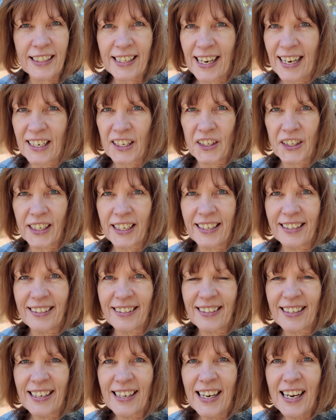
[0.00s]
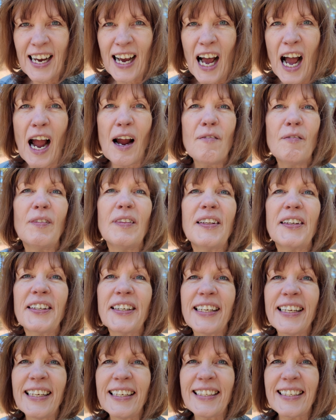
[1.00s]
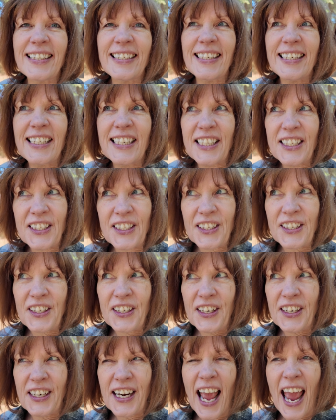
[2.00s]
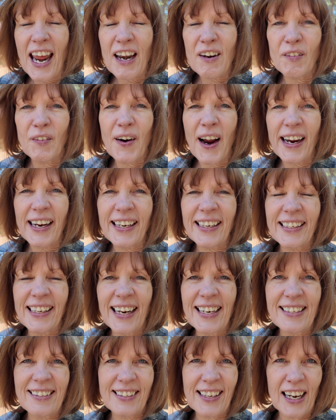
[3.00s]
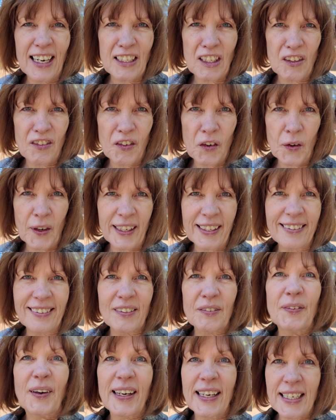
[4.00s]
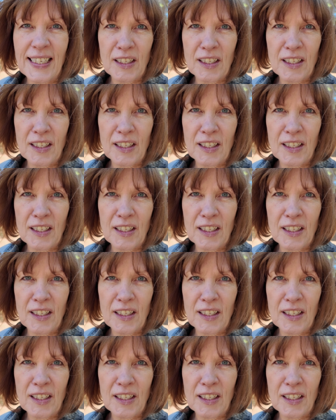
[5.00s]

nudges, I'm learning to discern and recognize God's voice when He